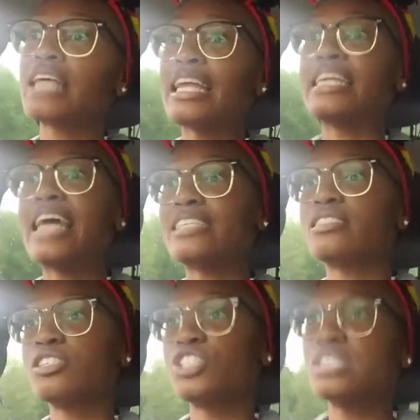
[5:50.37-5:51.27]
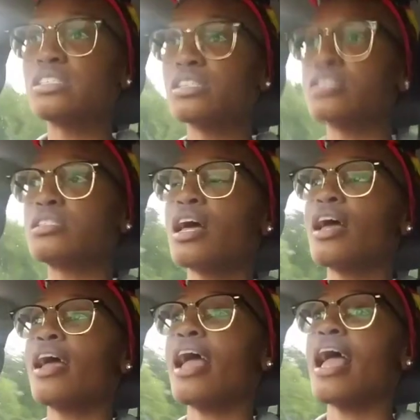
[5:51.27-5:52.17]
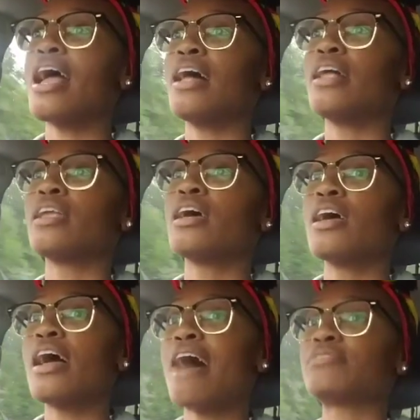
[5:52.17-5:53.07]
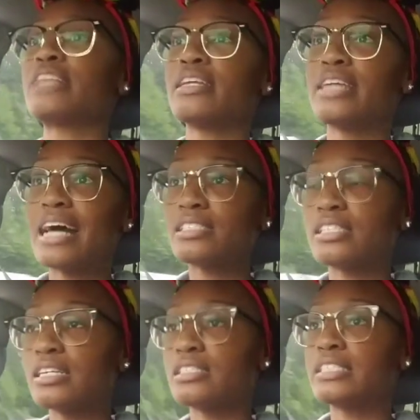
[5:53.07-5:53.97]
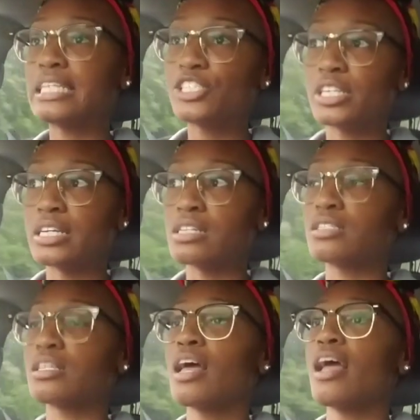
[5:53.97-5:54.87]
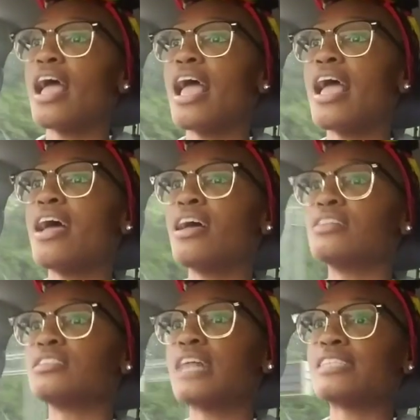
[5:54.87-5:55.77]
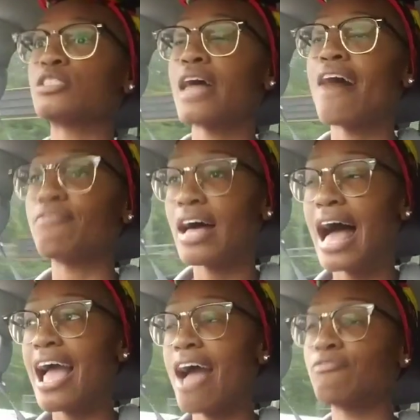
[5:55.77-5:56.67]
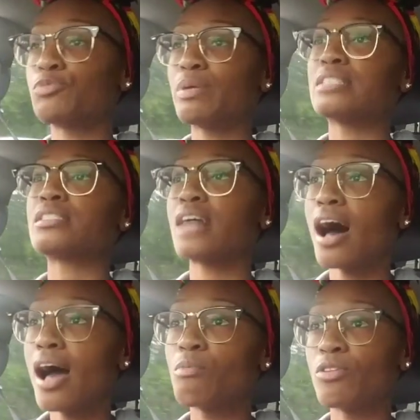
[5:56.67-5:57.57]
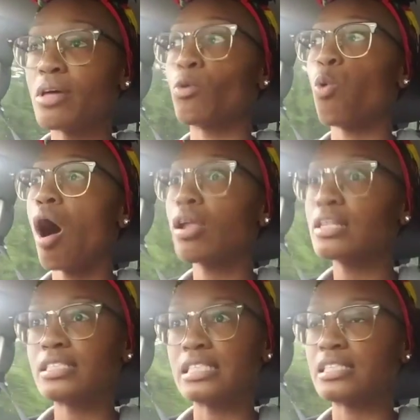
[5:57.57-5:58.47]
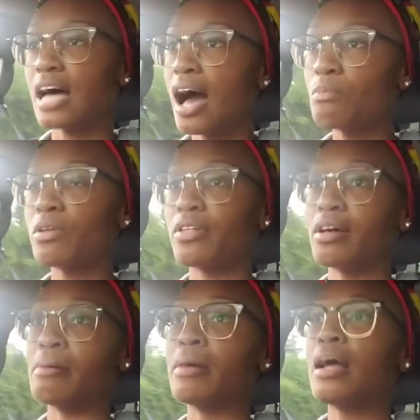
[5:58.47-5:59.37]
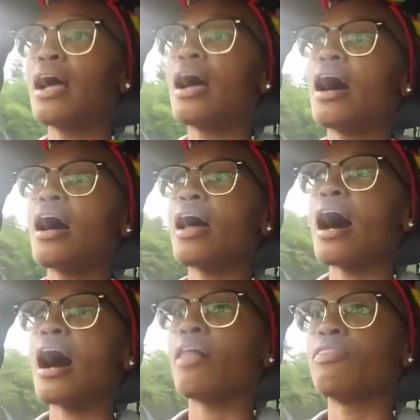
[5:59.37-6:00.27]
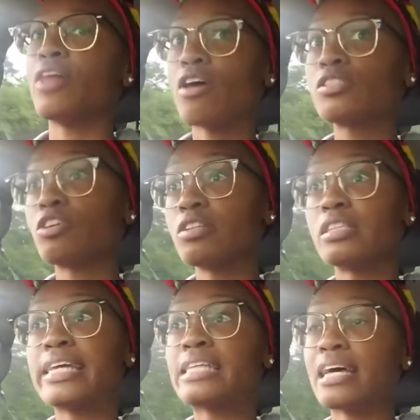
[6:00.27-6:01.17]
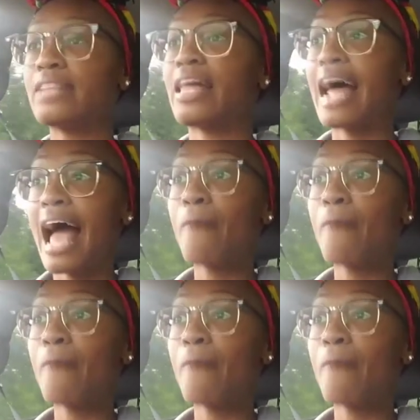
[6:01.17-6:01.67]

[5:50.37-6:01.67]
said yes to Jesus and have said yes to his teachings and has have I have spent time with him, quality time with him. There are certain things that, that